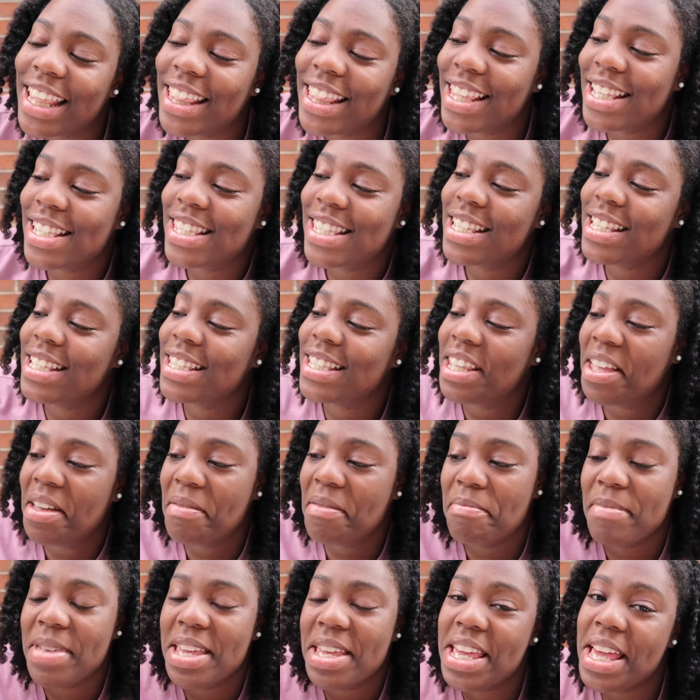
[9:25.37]
this is
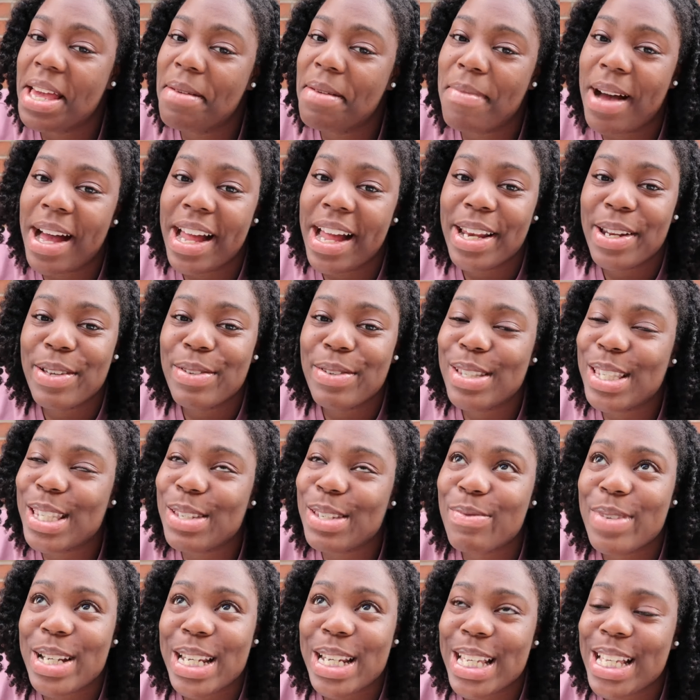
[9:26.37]
me and my new
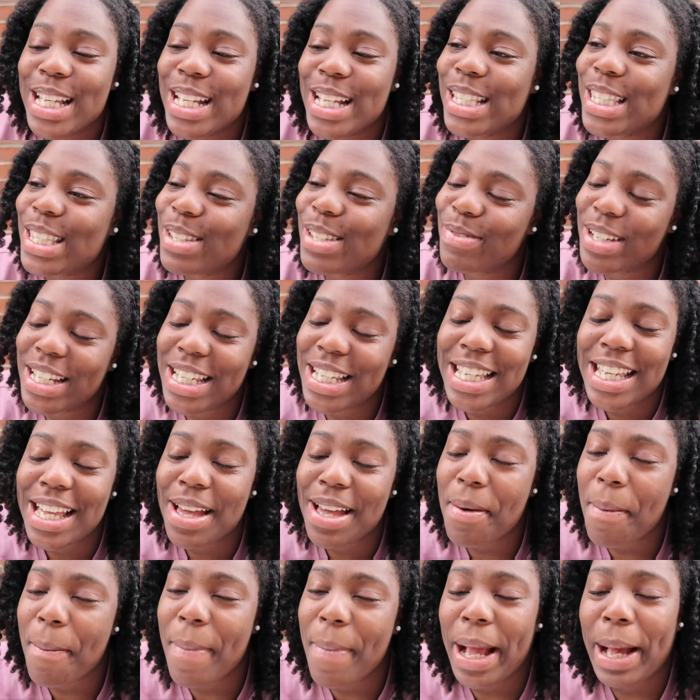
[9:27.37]
2020
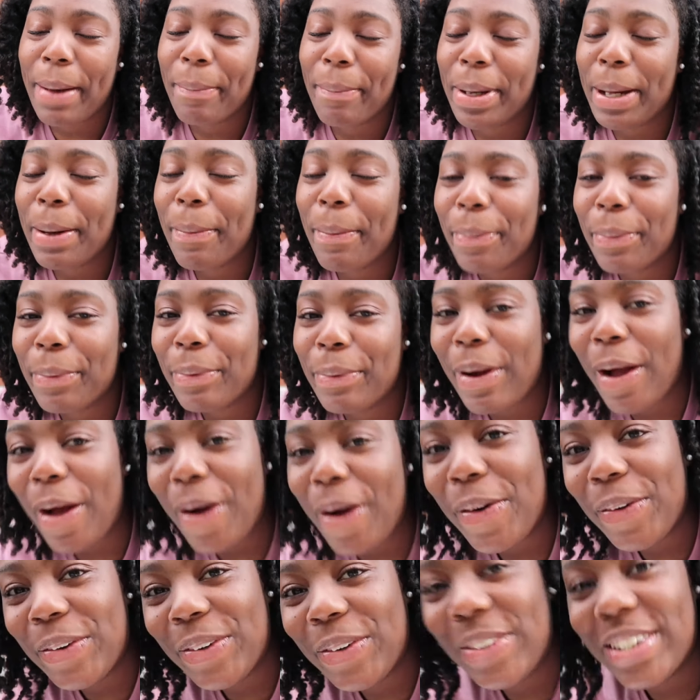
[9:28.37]
Mac
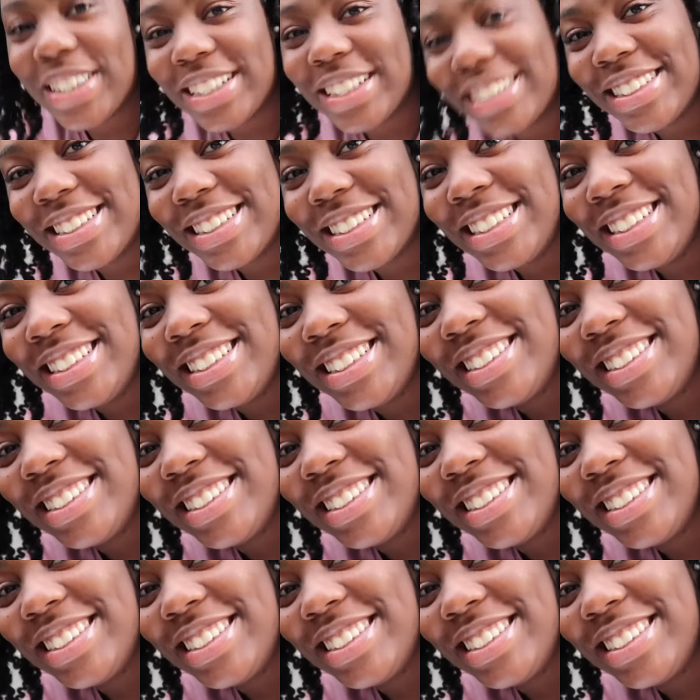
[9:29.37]
Pro.